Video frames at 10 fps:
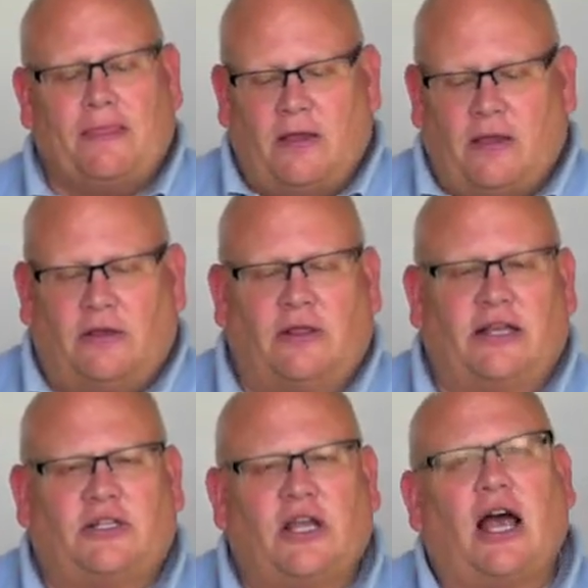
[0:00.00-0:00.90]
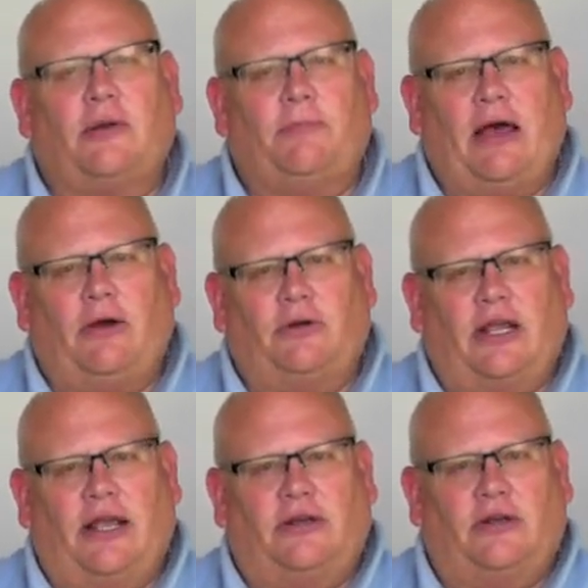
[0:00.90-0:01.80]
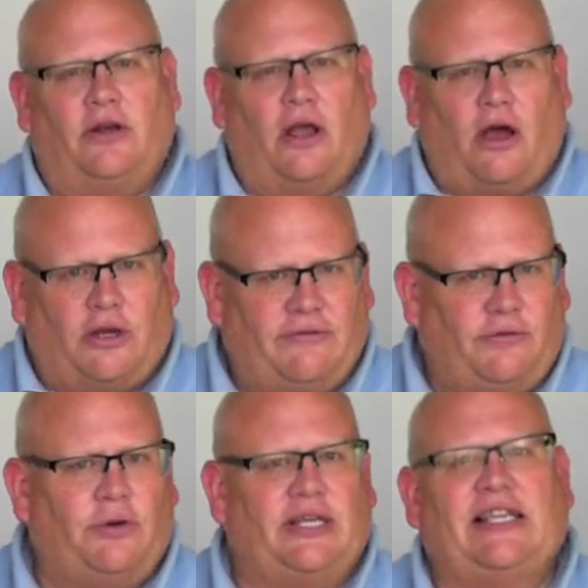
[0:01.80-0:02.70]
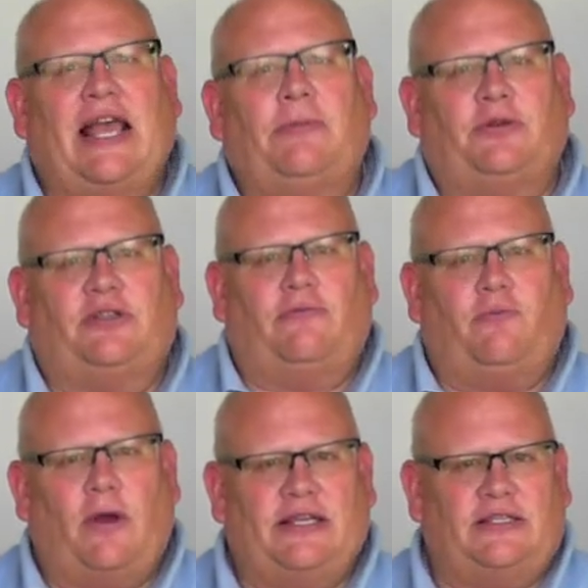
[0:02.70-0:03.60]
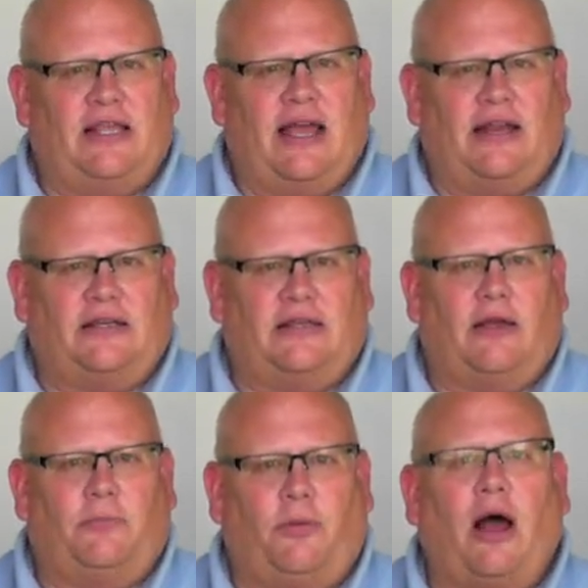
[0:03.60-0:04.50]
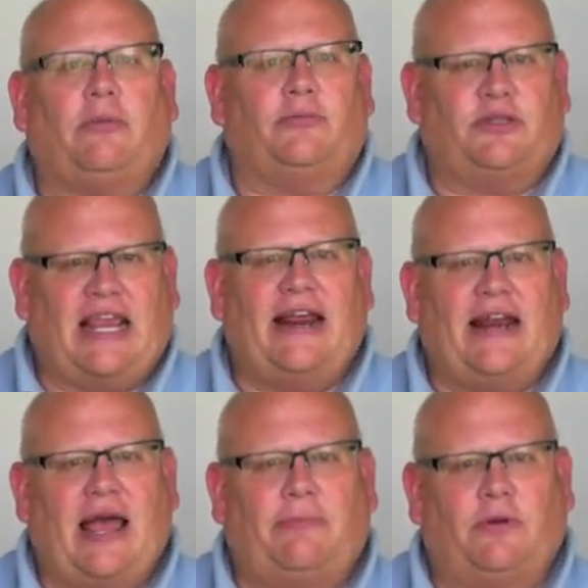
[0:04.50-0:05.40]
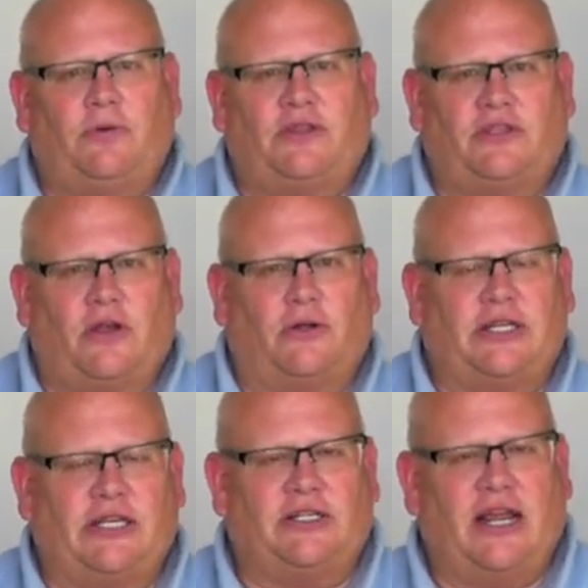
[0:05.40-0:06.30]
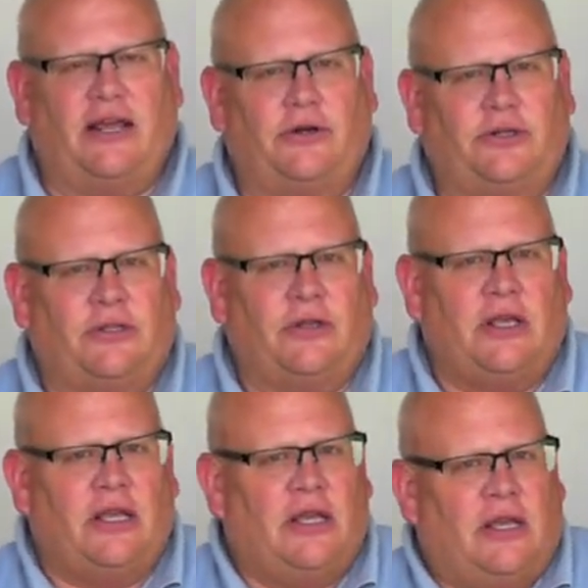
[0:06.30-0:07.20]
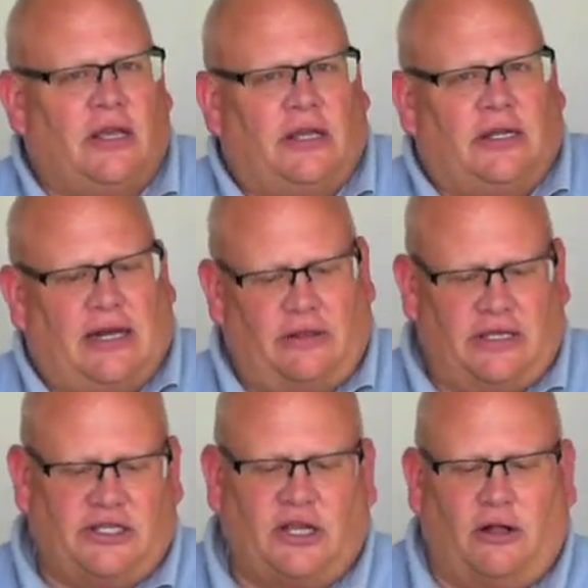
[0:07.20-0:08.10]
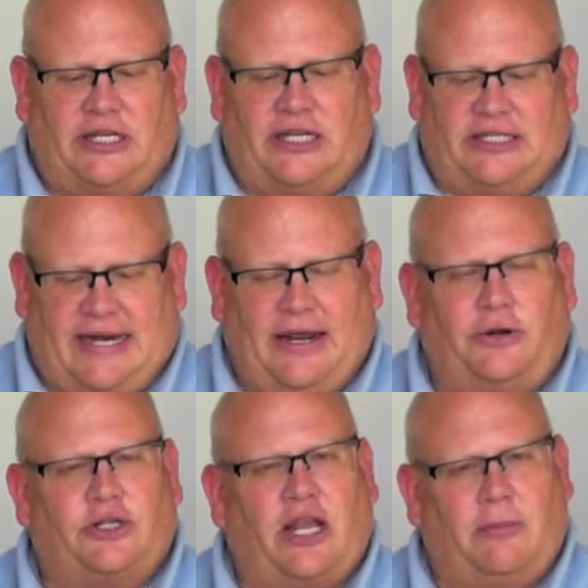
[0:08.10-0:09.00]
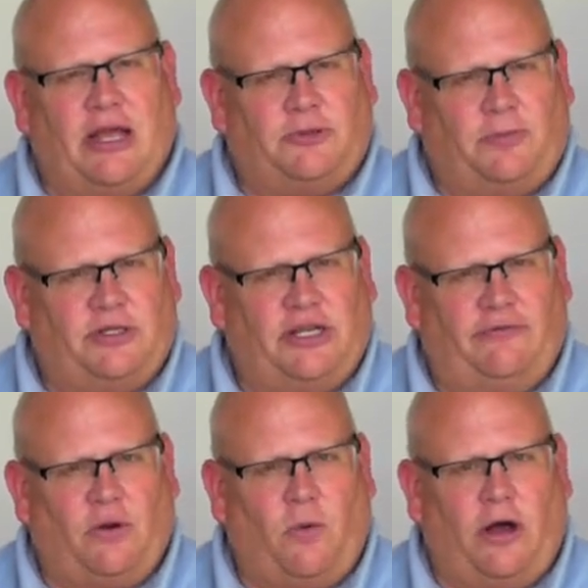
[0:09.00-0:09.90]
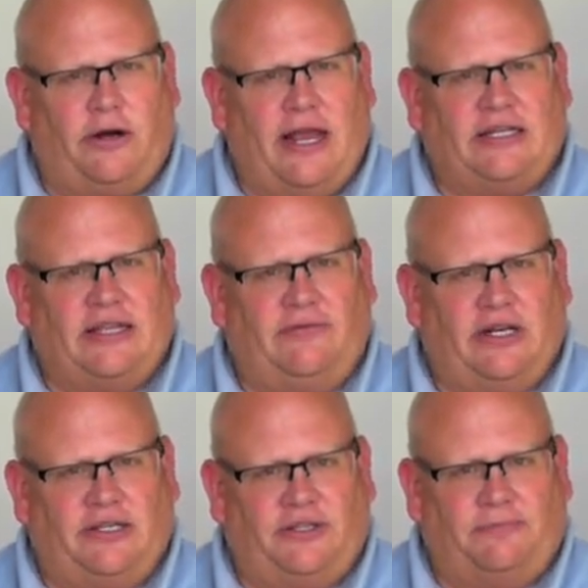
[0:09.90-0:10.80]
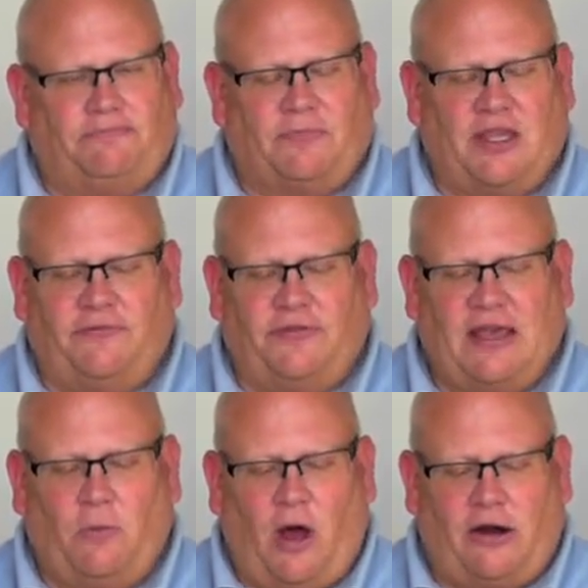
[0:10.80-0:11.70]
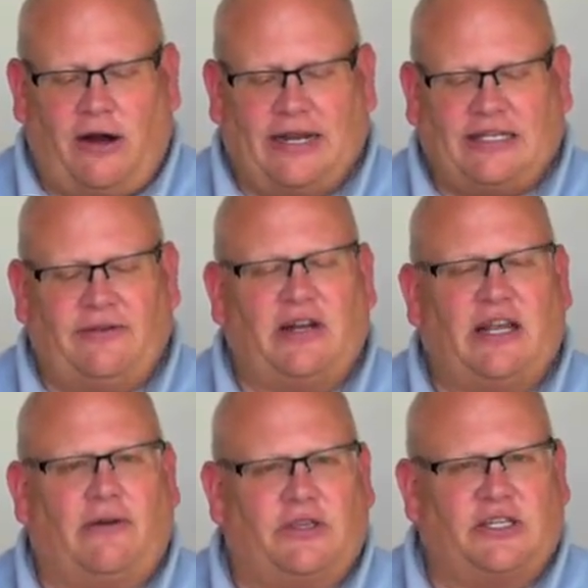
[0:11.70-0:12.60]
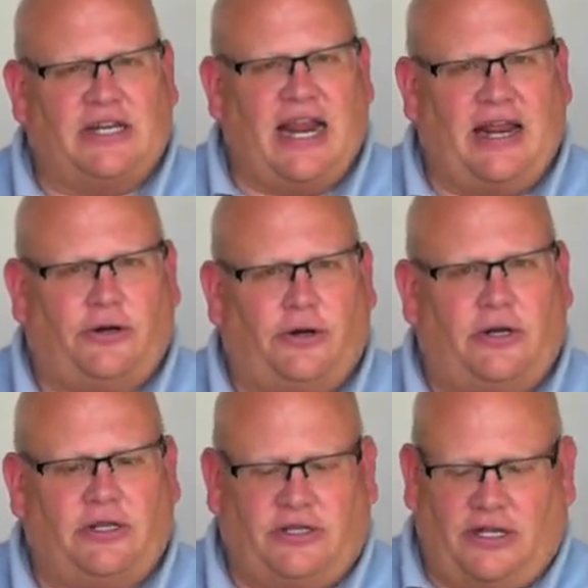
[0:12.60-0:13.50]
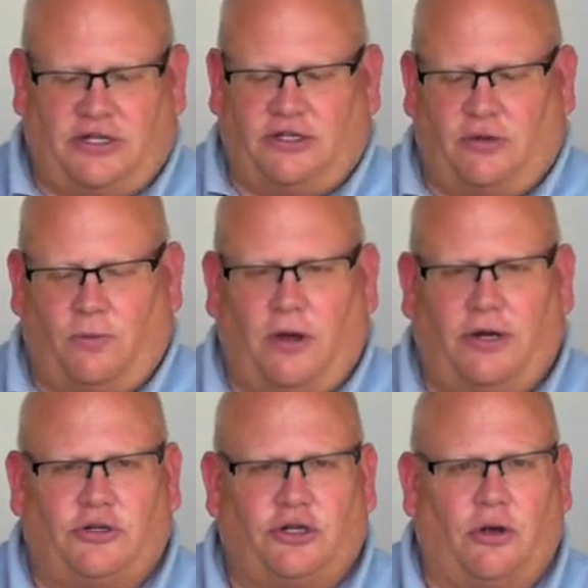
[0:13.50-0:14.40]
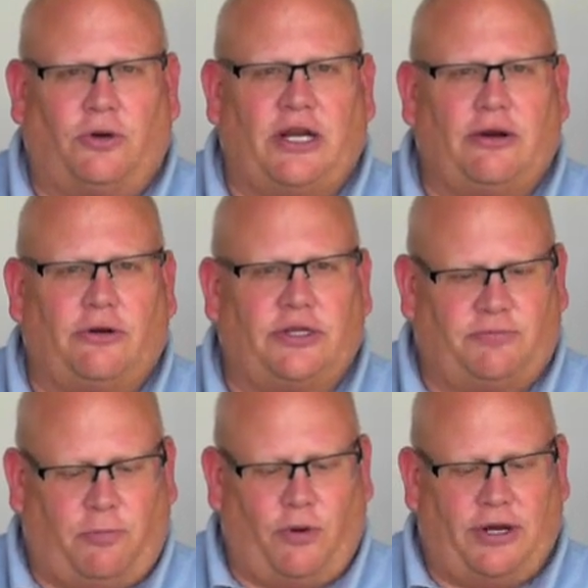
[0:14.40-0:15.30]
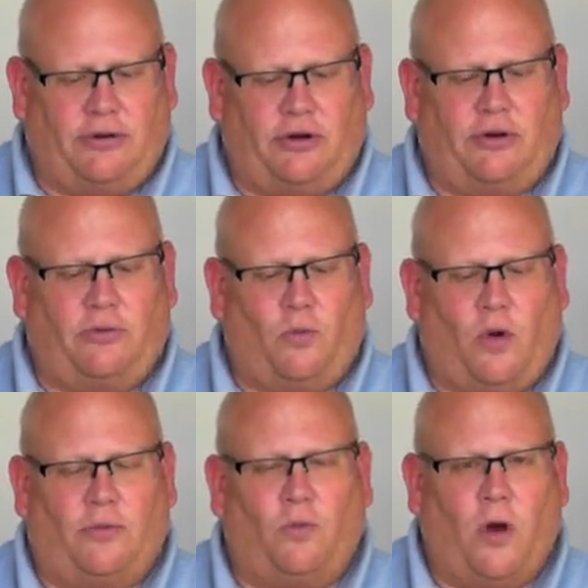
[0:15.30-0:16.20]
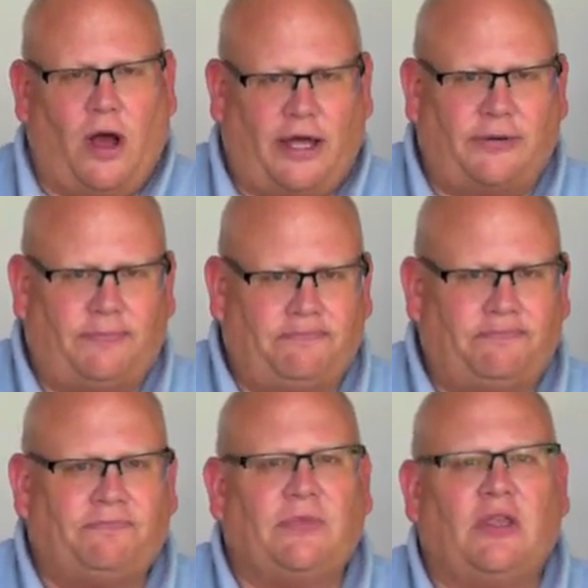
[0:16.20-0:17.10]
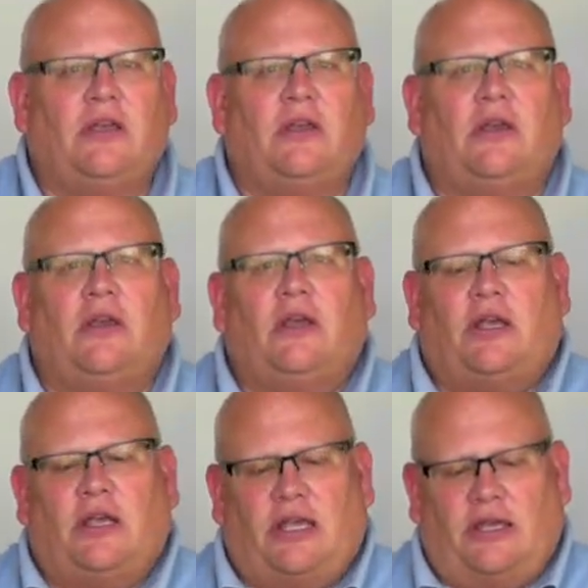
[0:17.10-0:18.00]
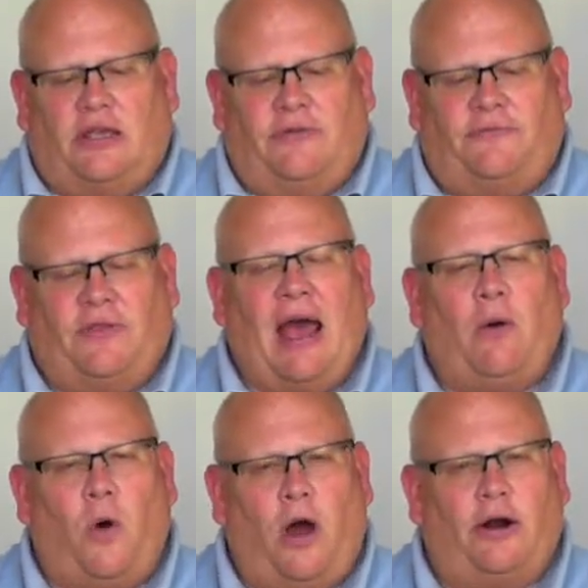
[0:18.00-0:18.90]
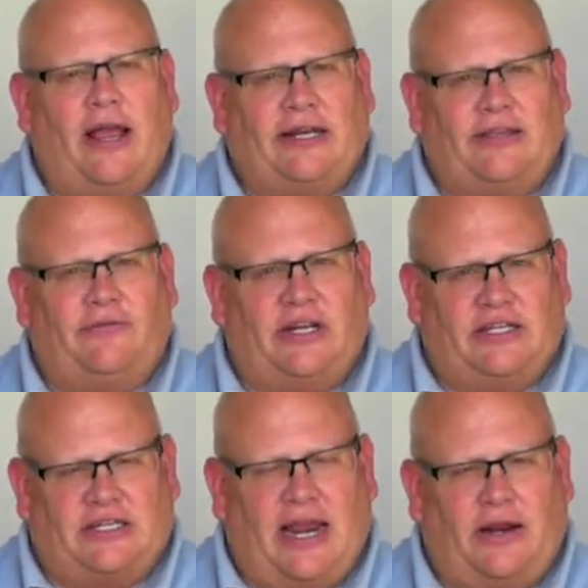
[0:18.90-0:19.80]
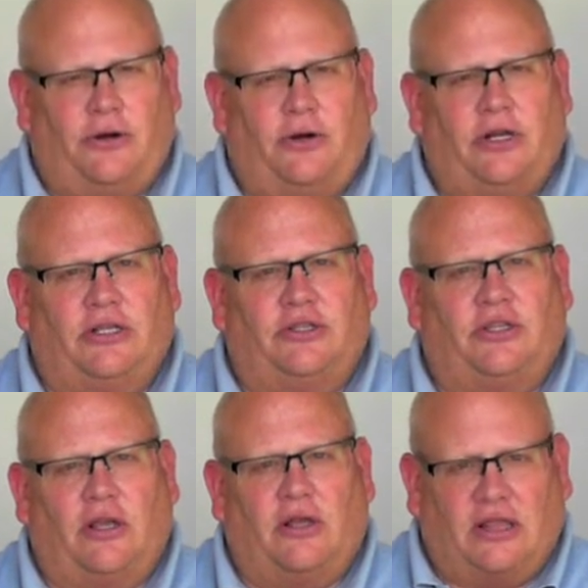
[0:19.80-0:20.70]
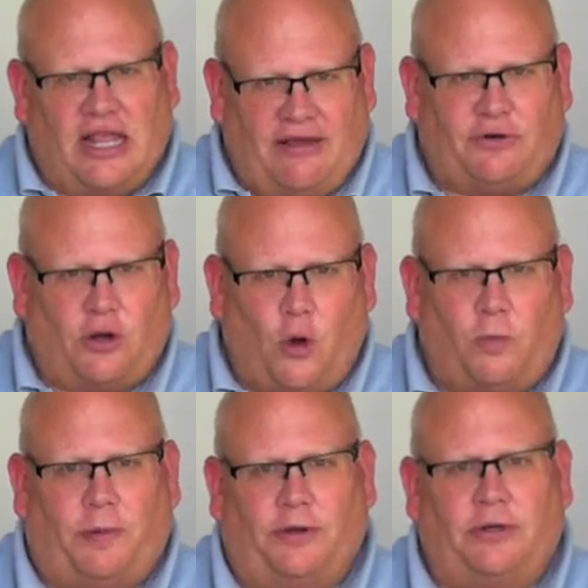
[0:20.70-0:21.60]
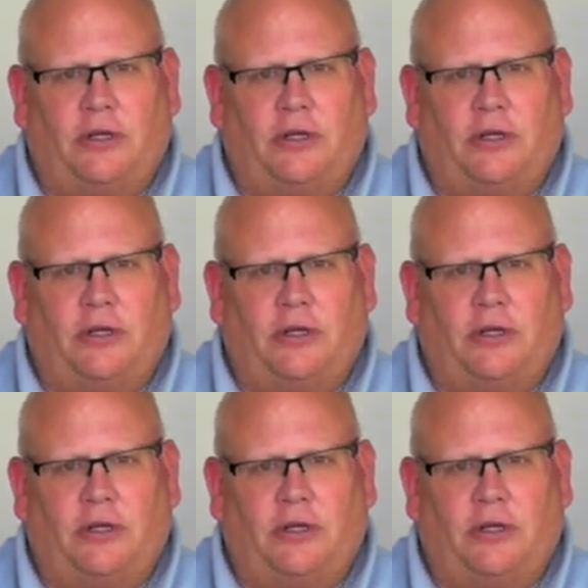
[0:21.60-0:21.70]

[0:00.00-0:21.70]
Let's talk about, and I'll give you examples of ways that problems can happen with the SAL-T standards. Now, these SAL-T standards come at specific water activities. If the water activity of the standard, such as the one shown here, is 0.11, if that water activity standard is left open